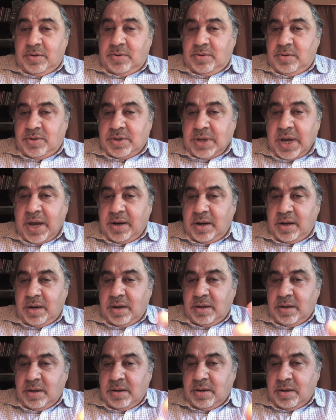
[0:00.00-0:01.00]
you sign
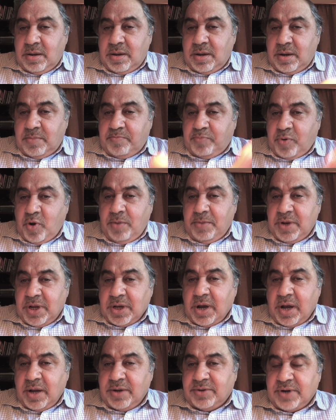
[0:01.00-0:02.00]
an employment
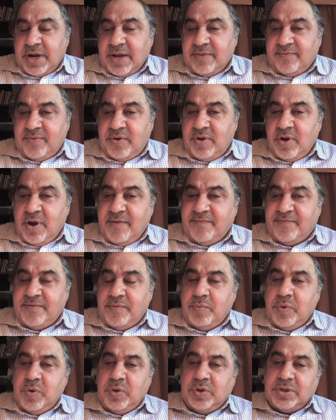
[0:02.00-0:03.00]
contract very
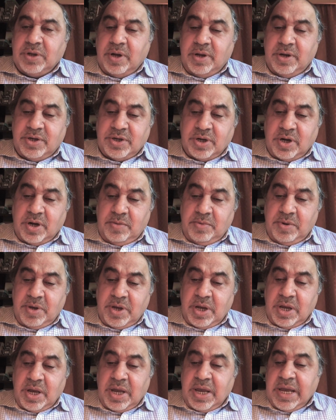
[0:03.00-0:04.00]
often when you start a job,
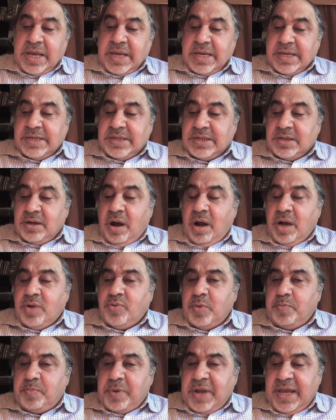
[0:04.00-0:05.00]
start
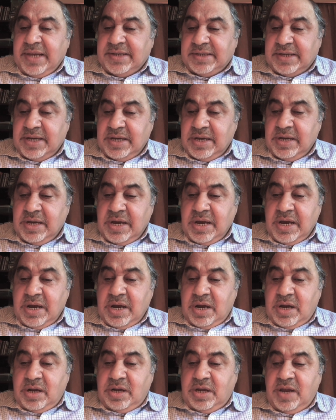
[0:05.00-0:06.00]
replacing
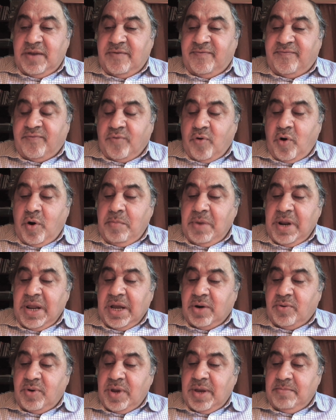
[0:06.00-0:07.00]
the informal
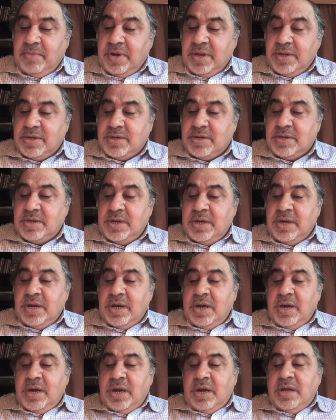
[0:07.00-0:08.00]
agreements
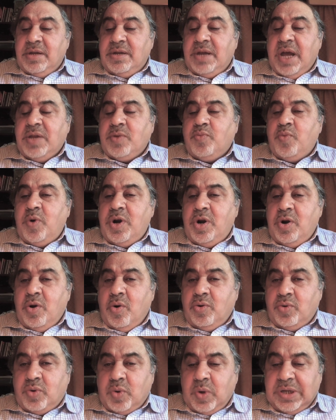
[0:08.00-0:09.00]
that were
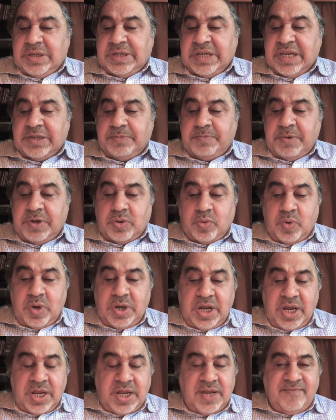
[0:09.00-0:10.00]
known to exist
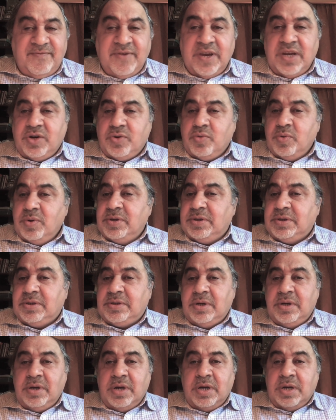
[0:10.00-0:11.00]
between individuals
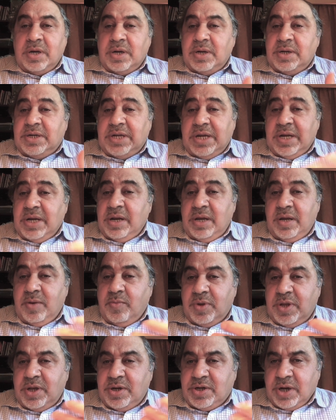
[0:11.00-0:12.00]
dealing
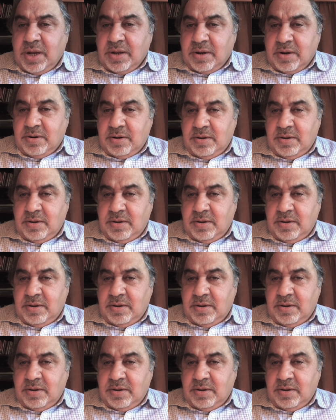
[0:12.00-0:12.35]
with each other.